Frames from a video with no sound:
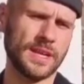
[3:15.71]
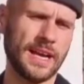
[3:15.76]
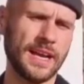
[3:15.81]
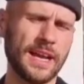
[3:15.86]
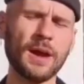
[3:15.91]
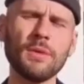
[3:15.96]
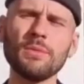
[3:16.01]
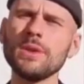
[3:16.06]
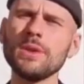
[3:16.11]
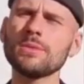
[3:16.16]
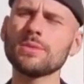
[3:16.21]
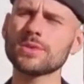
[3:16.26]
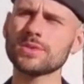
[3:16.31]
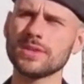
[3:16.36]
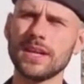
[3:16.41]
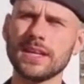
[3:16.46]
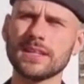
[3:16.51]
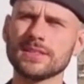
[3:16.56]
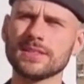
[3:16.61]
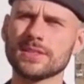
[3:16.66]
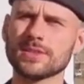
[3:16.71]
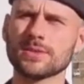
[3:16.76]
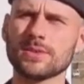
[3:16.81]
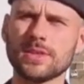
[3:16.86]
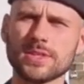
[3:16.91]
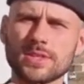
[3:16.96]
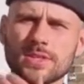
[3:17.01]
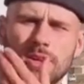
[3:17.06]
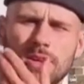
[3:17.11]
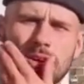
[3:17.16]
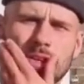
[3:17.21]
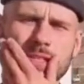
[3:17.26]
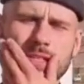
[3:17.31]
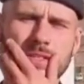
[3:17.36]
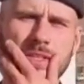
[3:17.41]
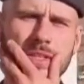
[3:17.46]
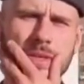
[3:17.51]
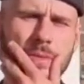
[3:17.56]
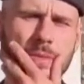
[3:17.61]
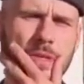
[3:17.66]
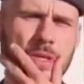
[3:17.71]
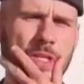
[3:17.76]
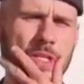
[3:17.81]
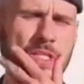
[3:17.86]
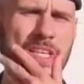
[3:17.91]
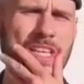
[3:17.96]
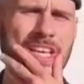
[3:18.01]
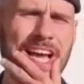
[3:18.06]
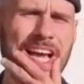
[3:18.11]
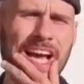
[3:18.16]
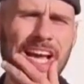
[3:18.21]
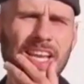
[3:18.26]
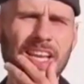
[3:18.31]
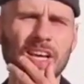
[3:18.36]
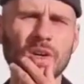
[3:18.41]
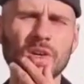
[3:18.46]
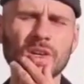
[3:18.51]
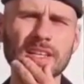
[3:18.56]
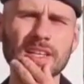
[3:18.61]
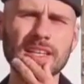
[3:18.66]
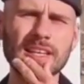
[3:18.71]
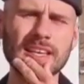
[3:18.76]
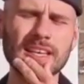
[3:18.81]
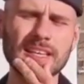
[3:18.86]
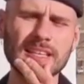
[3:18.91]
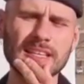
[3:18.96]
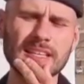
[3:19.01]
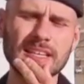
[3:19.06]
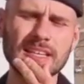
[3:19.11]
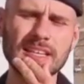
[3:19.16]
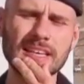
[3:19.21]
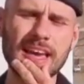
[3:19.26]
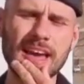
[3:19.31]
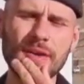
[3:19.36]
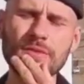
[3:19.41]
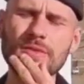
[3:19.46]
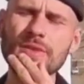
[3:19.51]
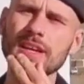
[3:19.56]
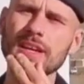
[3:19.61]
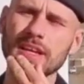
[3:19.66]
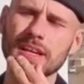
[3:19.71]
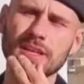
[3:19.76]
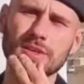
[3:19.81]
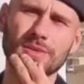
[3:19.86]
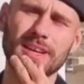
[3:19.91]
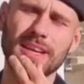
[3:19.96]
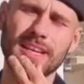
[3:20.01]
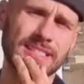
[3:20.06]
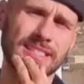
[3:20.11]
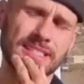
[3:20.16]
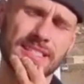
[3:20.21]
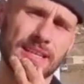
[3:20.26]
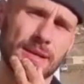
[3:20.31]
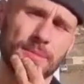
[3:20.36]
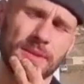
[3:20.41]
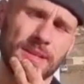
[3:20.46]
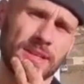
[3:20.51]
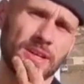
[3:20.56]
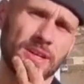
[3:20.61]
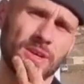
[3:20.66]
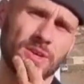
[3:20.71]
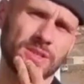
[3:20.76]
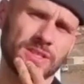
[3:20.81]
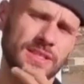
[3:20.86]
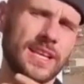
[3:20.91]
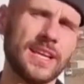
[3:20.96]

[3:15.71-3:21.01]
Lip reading: I really want to answer this question honestly, because I know that every country has its up and downs.